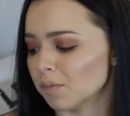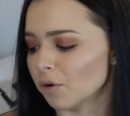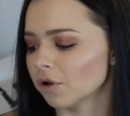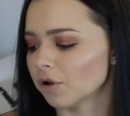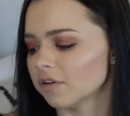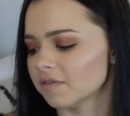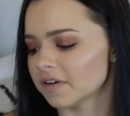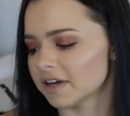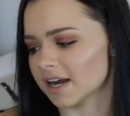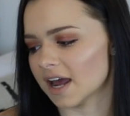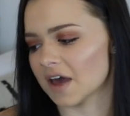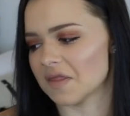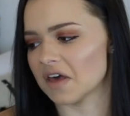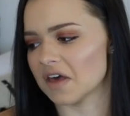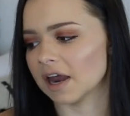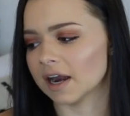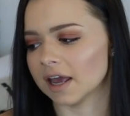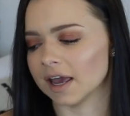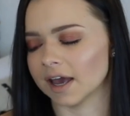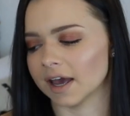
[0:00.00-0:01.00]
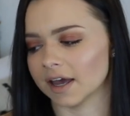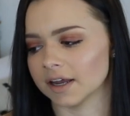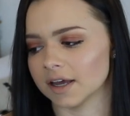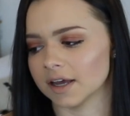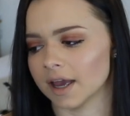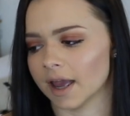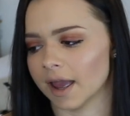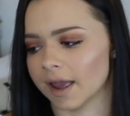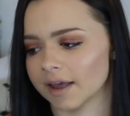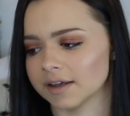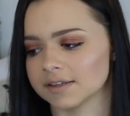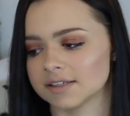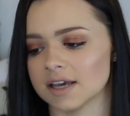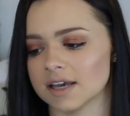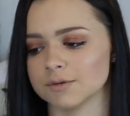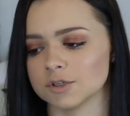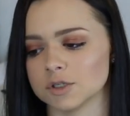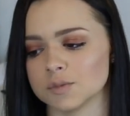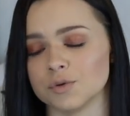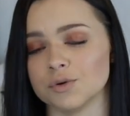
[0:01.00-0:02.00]
bowl of it and then add a
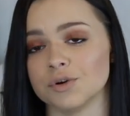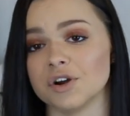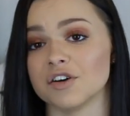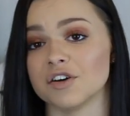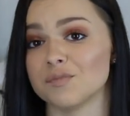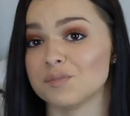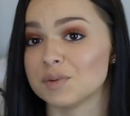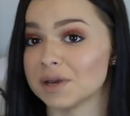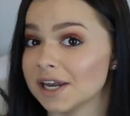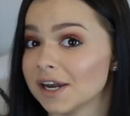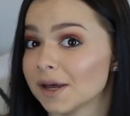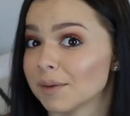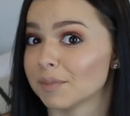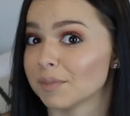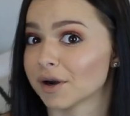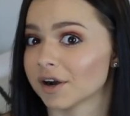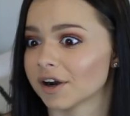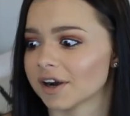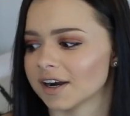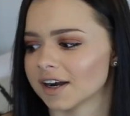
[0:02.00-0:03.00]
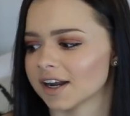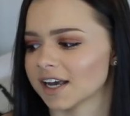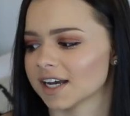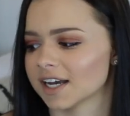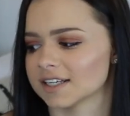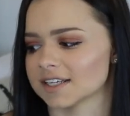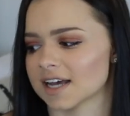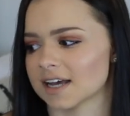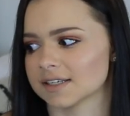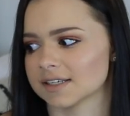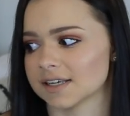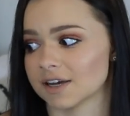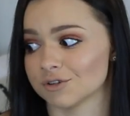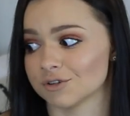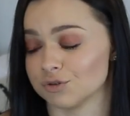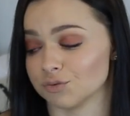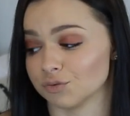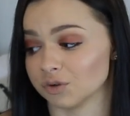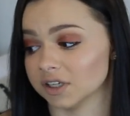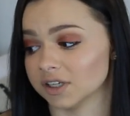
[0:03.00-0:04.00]
tablespoon of peanut butter in it because that
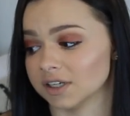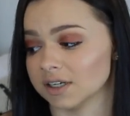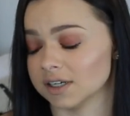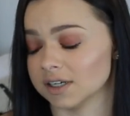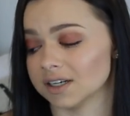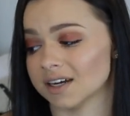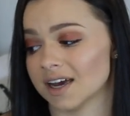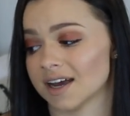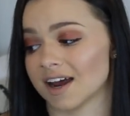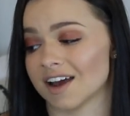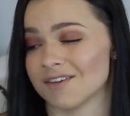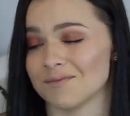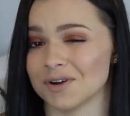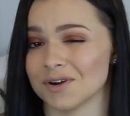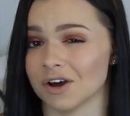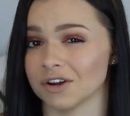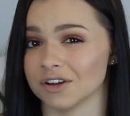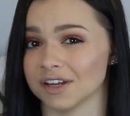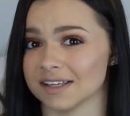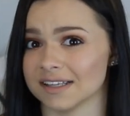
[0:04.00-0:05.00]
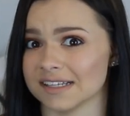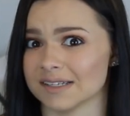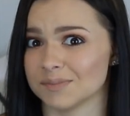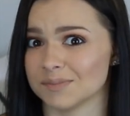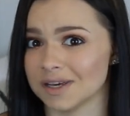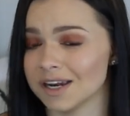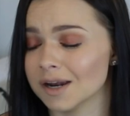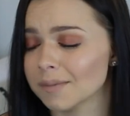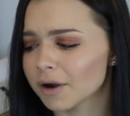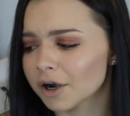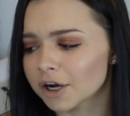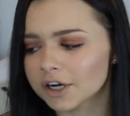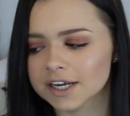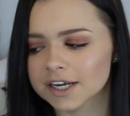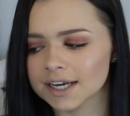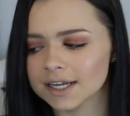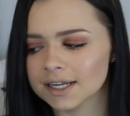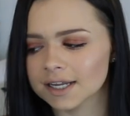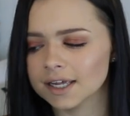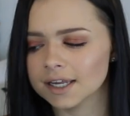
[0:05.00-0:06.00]
sounds really good and I've been on like this peanut butter
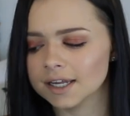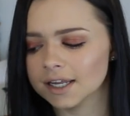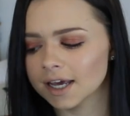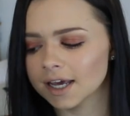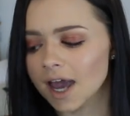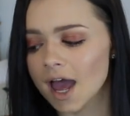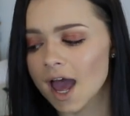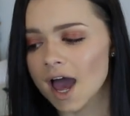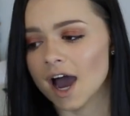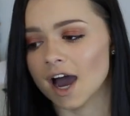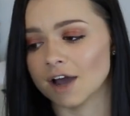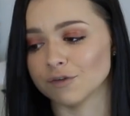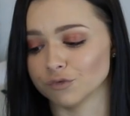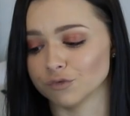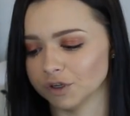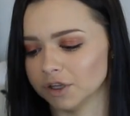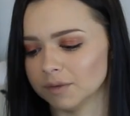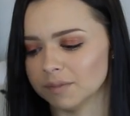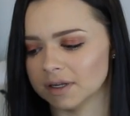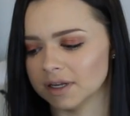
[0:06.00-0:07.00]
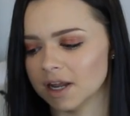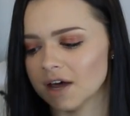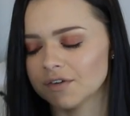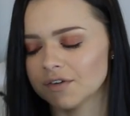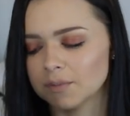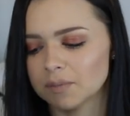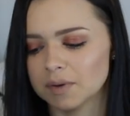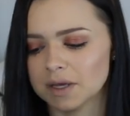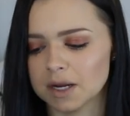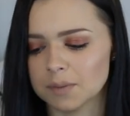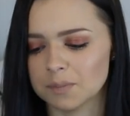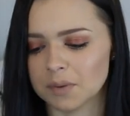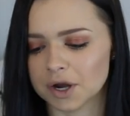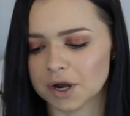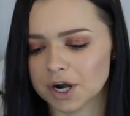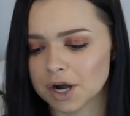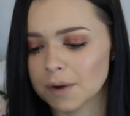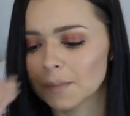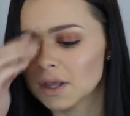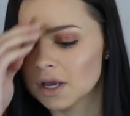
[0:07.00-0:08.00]
kick lately. I've really been loving peanut
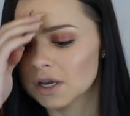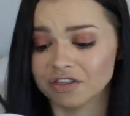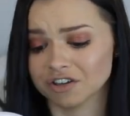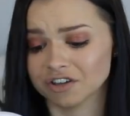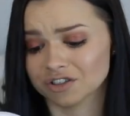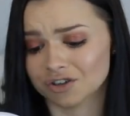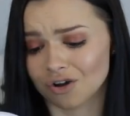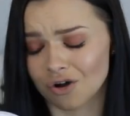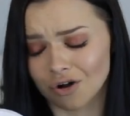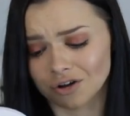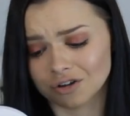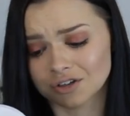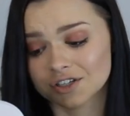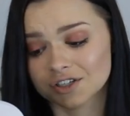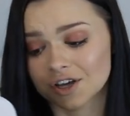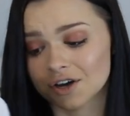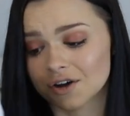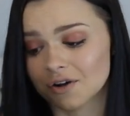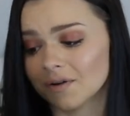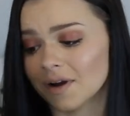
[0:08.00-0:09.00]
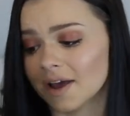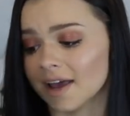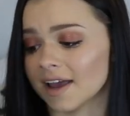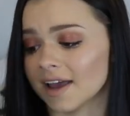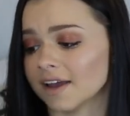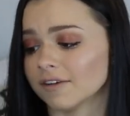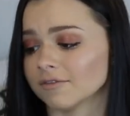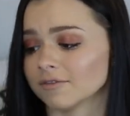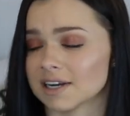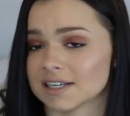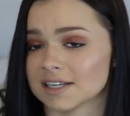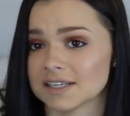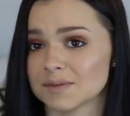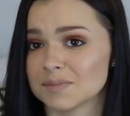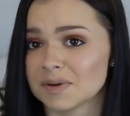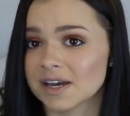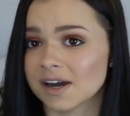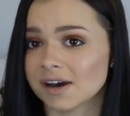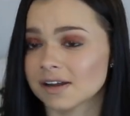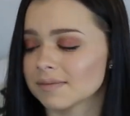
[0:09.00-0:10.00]
butter. There's also a
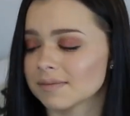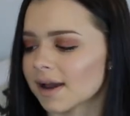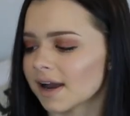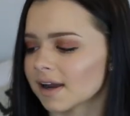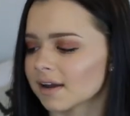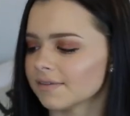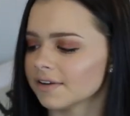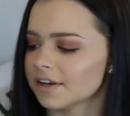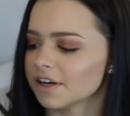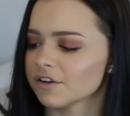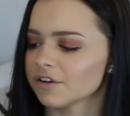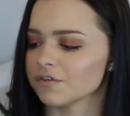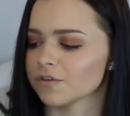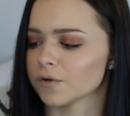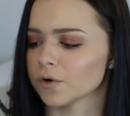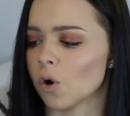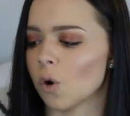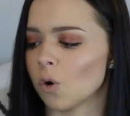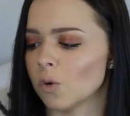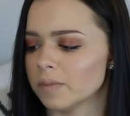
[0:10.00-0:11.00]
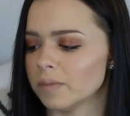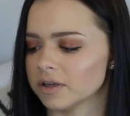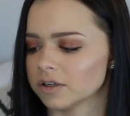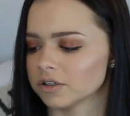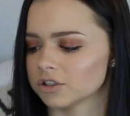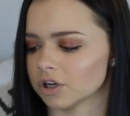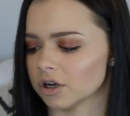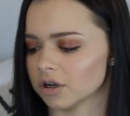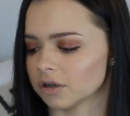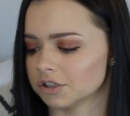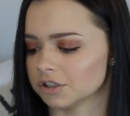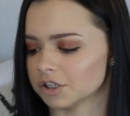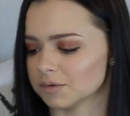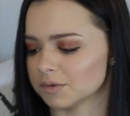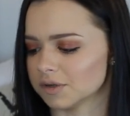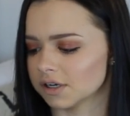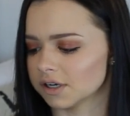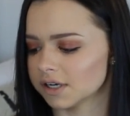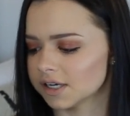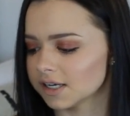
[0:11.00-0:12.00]
recipe on the back of here for oatmeal chocolate
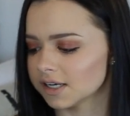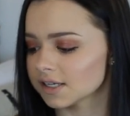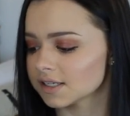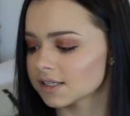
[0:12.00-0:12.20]
chip cookies.